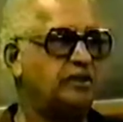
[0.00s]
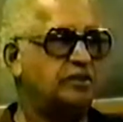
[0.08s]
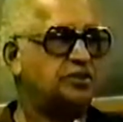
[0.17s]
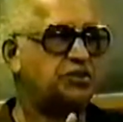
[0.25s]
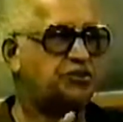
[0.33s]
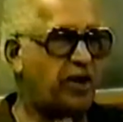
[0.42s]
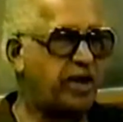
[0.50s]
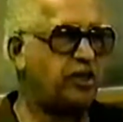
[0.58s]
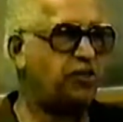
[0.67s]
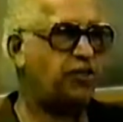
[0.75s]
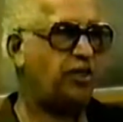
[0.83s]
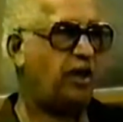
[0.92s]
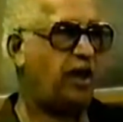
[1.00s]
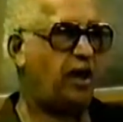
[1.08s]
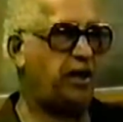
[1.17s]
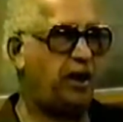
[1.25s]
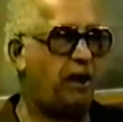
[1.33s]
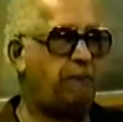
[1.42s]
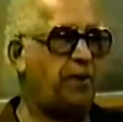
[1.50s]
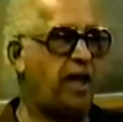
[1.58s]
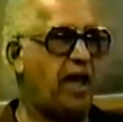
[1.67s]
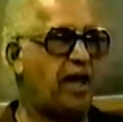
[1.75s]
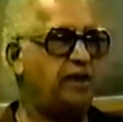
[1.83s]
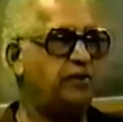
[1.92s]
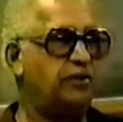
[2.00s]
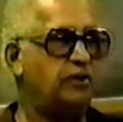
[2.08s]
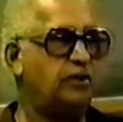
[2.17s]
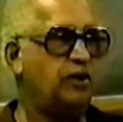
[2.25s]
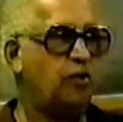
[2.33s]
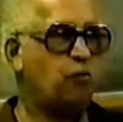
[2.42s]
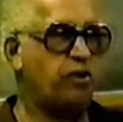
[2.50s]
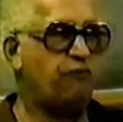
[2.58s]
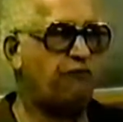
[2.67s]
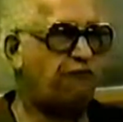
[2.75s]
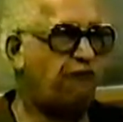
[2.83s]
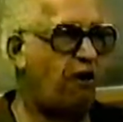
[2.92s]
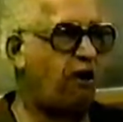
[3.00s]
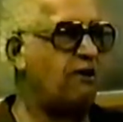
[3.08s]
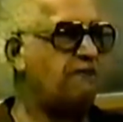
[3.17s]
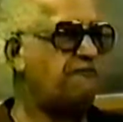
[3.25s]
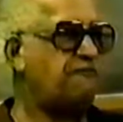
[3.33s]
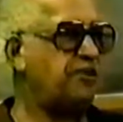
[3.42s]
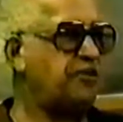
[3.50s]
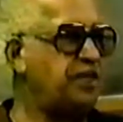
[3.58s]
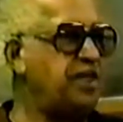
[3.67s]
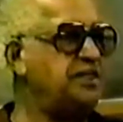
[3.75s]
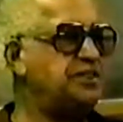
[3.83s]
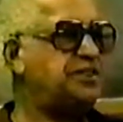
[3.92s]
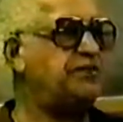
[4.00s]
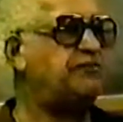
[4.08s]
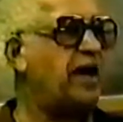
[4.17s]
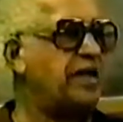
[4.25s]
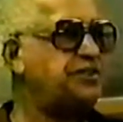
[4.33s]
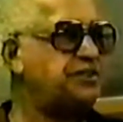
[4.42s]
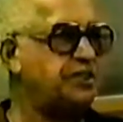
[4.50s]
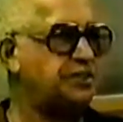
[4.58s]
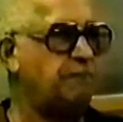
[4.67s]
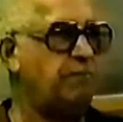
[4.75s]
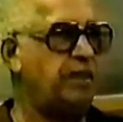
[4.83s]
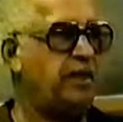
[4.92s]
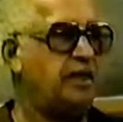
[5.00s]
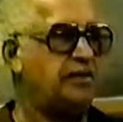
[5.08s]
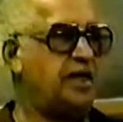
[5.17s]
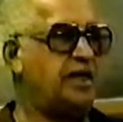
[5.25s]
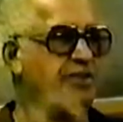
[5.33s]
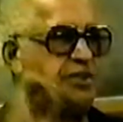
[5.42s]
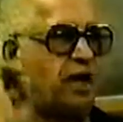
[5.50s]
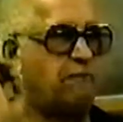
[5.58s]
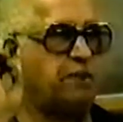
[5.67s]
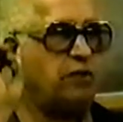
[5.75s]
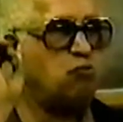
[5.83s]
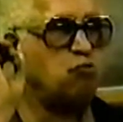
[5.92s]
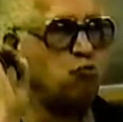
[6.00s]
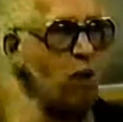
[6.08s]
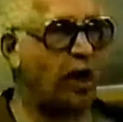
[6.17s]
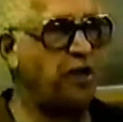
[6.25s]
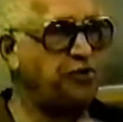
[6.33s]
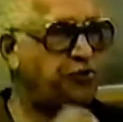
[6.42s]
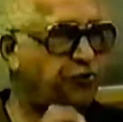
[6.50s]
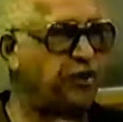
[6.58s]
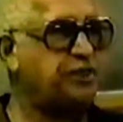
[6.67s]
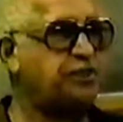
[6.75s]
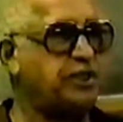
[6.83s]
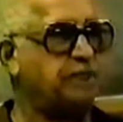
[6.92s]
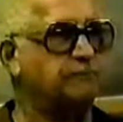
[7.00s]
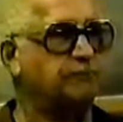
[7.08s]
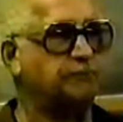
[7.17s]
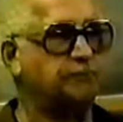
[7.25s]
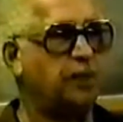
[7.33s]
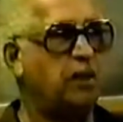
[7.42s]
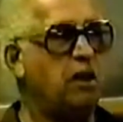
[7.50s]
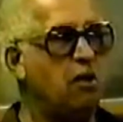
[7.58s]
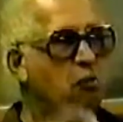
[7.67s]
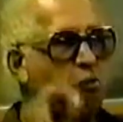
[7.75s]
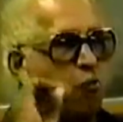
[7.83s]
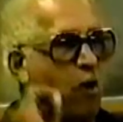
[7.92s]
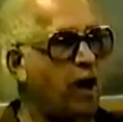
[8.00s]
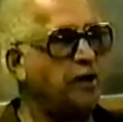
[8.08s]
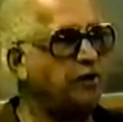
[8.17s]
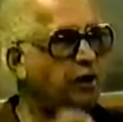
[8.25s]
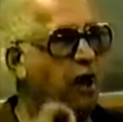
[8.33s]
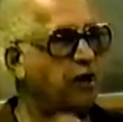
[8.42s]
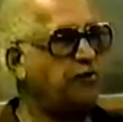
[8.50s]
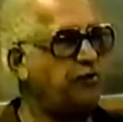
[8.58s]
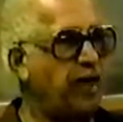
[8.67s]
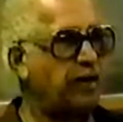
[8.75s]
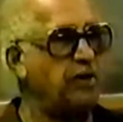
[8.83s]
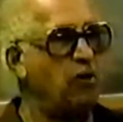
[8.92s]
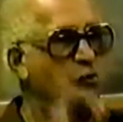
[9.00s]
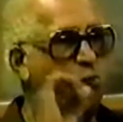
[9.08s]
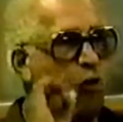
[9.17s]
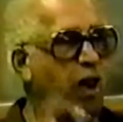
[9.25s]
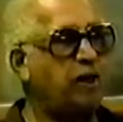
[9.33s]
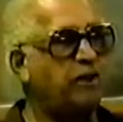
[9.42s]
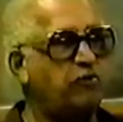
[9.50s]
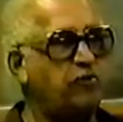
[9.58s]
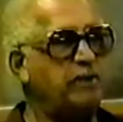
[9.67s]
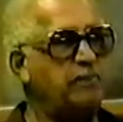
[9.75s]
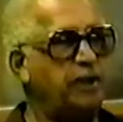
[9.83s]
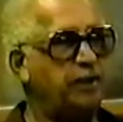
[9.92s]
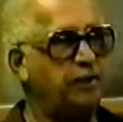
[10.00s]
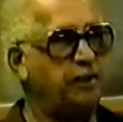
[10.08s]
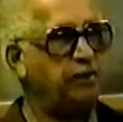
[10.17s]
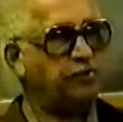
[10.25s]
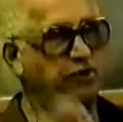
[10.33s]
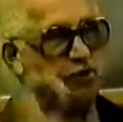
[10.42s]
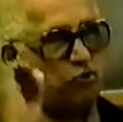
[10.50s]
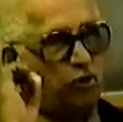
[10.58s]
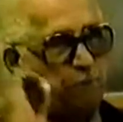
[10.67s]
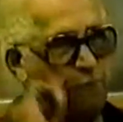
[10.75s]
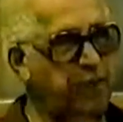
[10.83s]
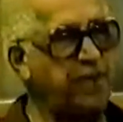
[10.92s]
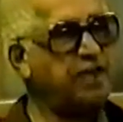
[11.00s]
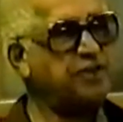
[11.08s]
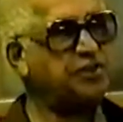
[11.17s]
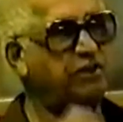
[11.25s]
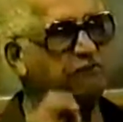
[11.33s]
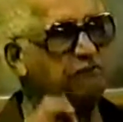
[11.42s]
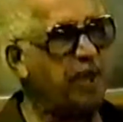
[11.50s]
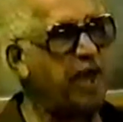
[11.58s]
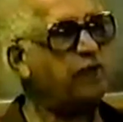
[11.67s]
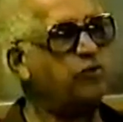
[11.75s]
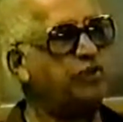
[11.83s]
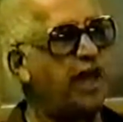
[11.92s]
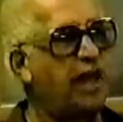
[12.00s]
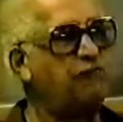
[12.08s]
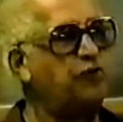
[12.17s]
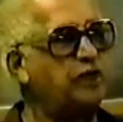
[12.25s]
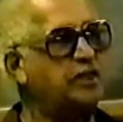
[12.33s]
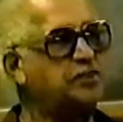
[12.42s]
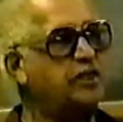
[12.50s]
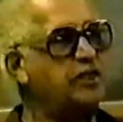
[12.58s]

strength on the upper hand, we fall for these devices. There has not been one treaty, one contract, one agreement the Europeans have made with Africans